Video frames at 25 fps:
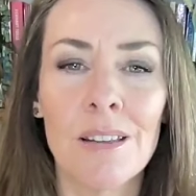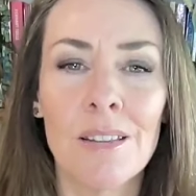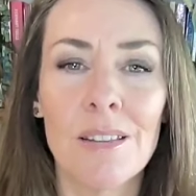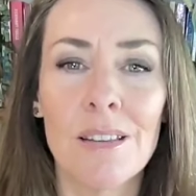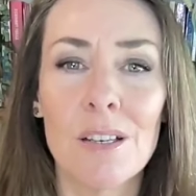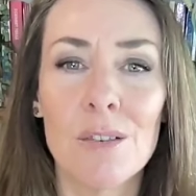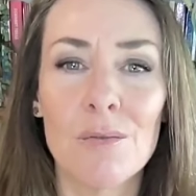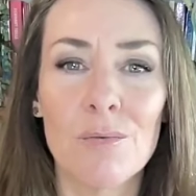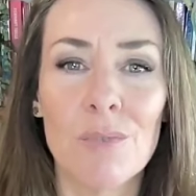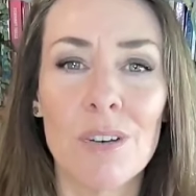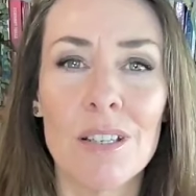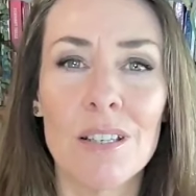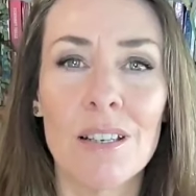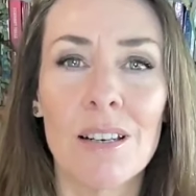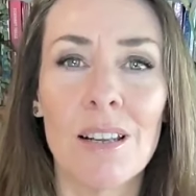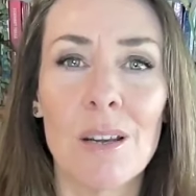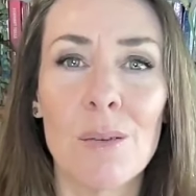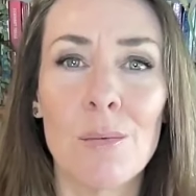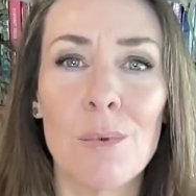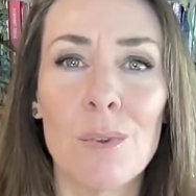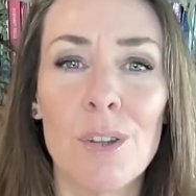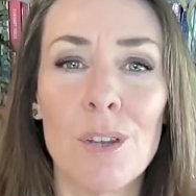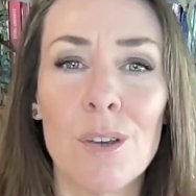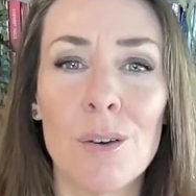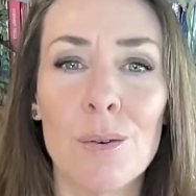
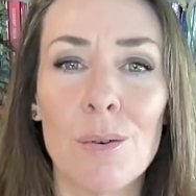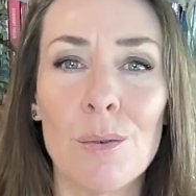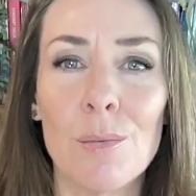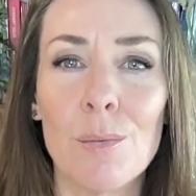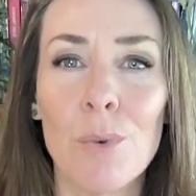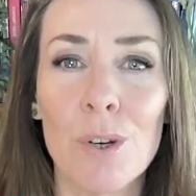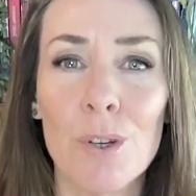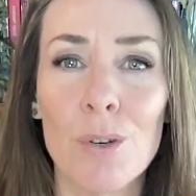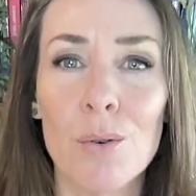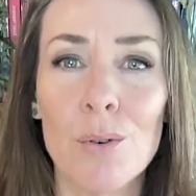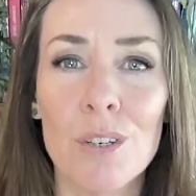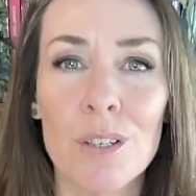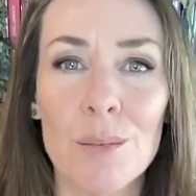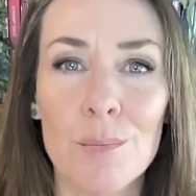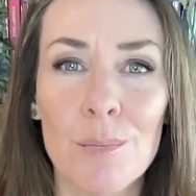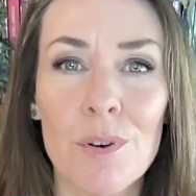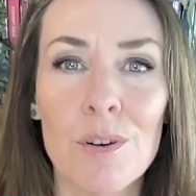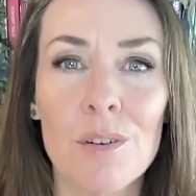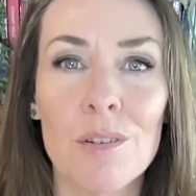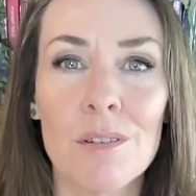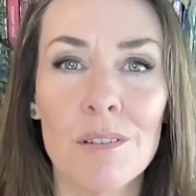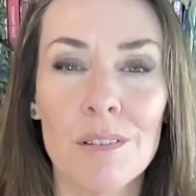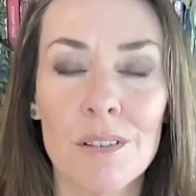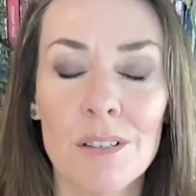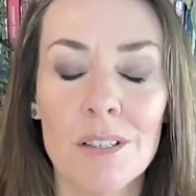resonate with you and what you
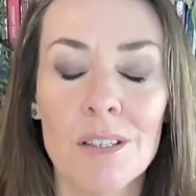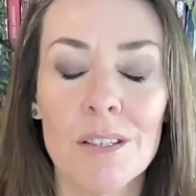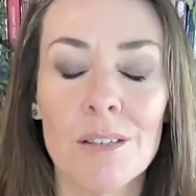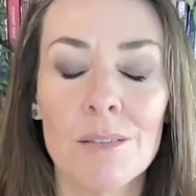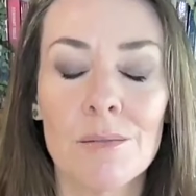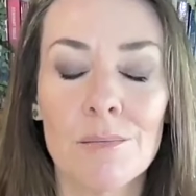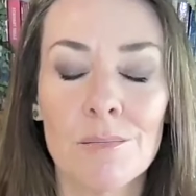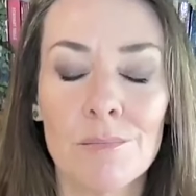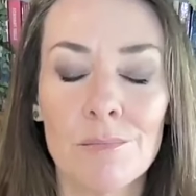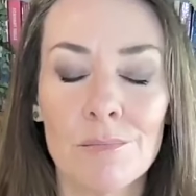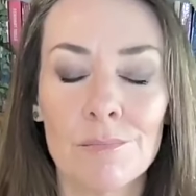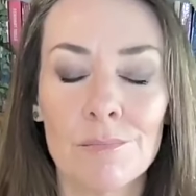experience.